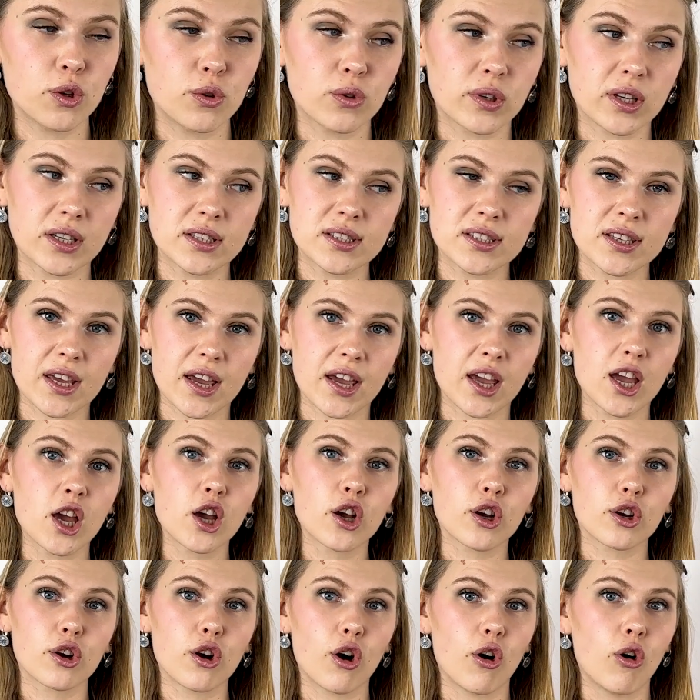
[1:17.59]
You can say
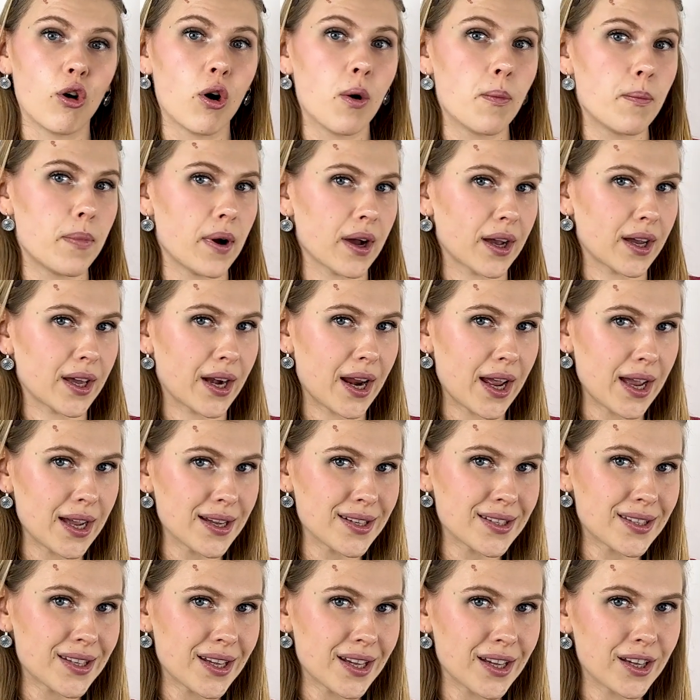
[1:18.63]
go pa
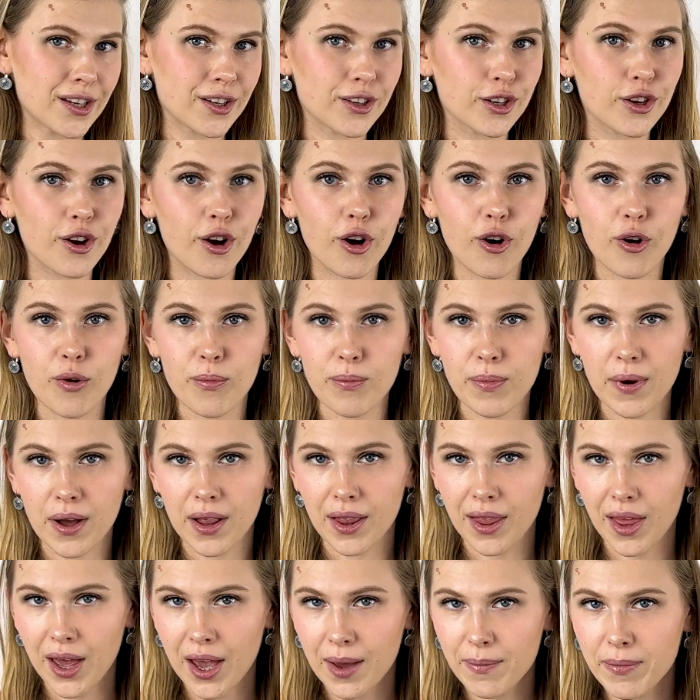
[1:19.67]
kreisi, go pa
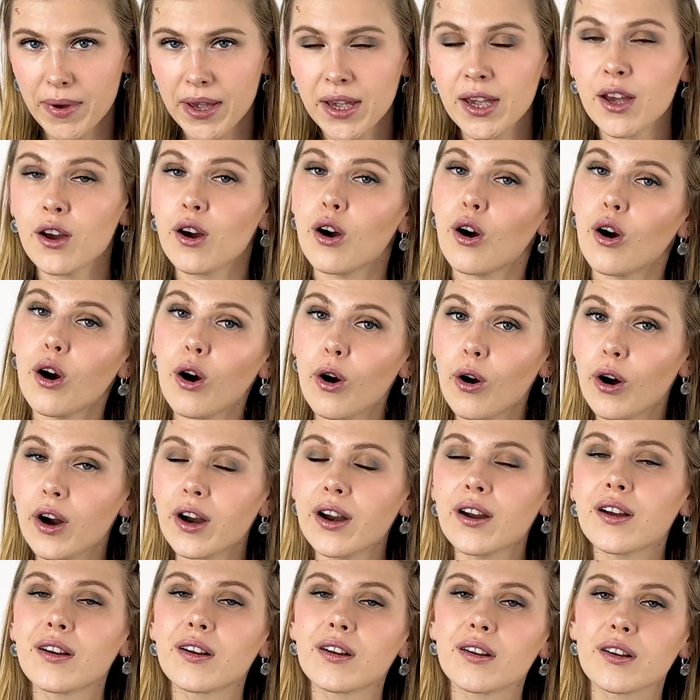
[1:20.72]
labi,
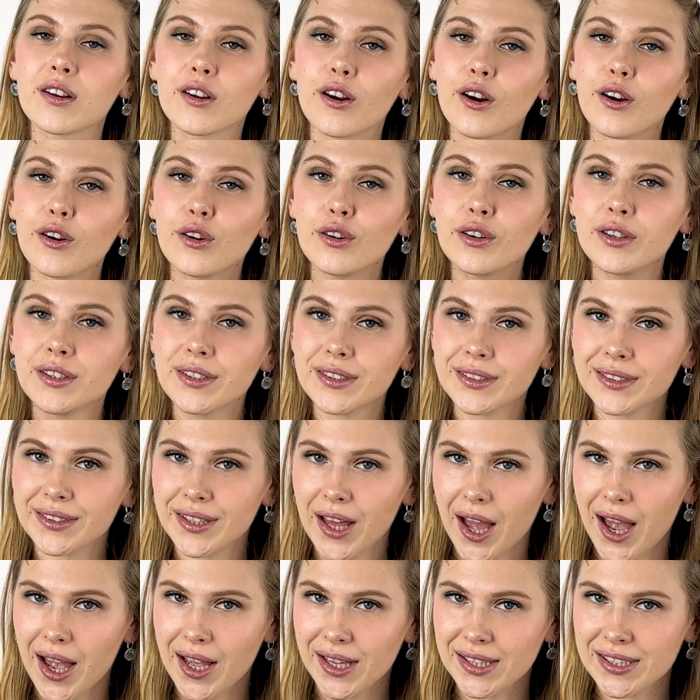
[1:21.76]
or go
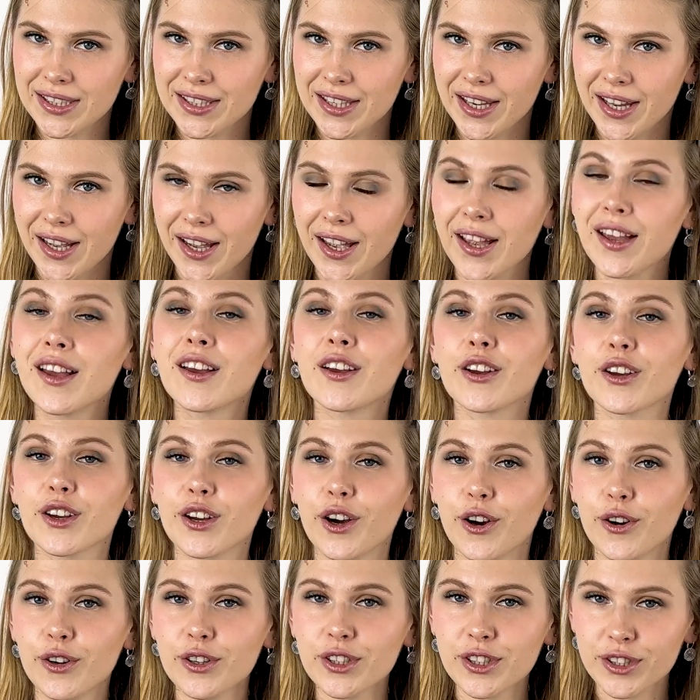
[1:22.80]
taisni.
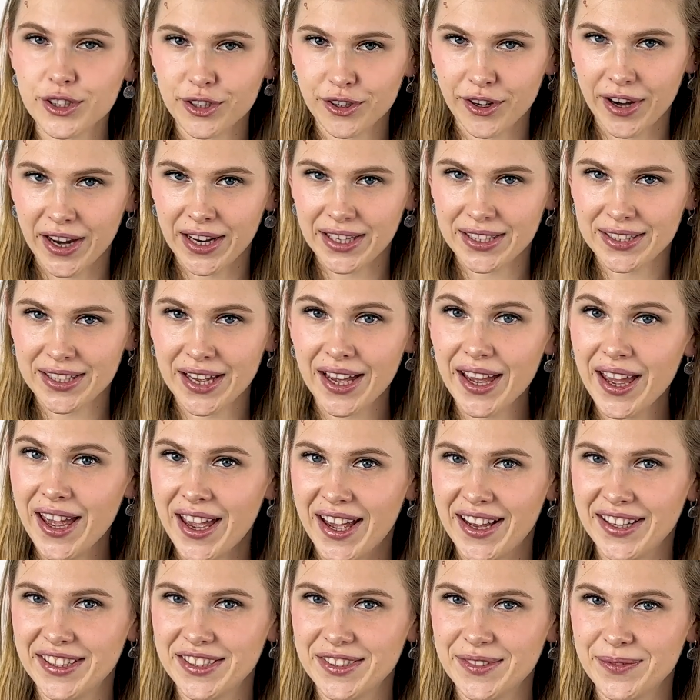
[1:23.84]
Go straight
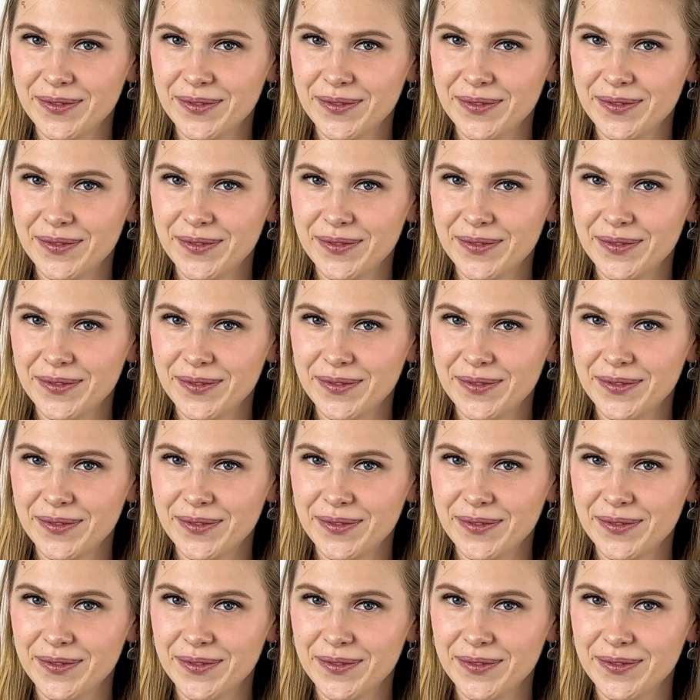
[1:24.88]
ahead.